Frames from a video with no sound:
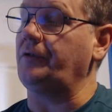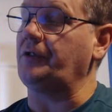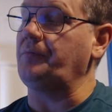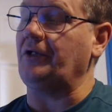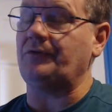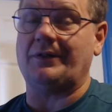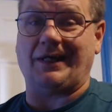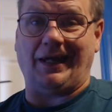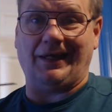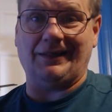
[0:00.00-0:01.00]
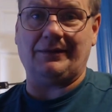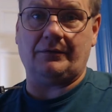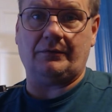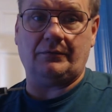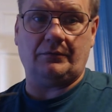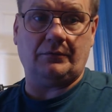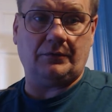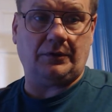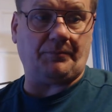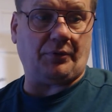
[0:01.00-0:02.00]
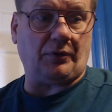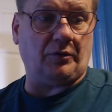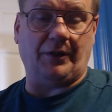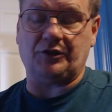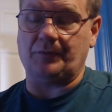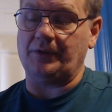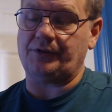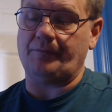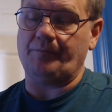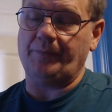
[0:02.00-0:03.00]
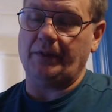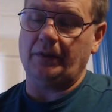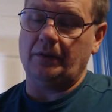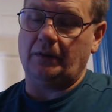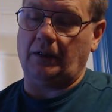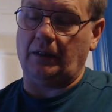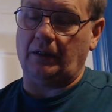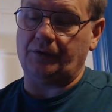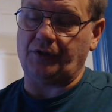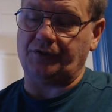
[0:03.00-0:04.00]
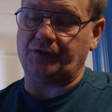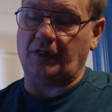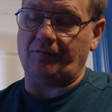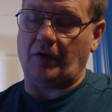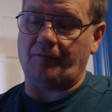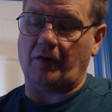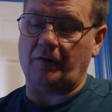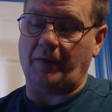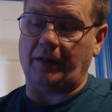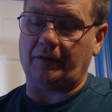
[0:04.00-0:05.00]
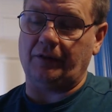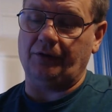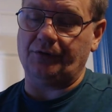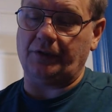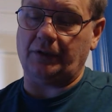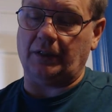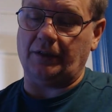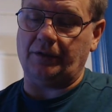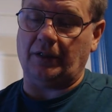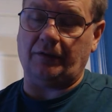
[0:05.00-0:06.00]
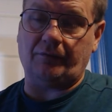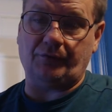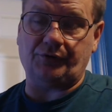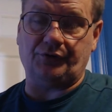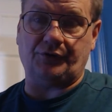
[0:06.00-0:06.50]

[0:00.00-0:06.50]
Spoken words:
metric and imperial measurements. It shuts itself off automatically usually, and as soon as you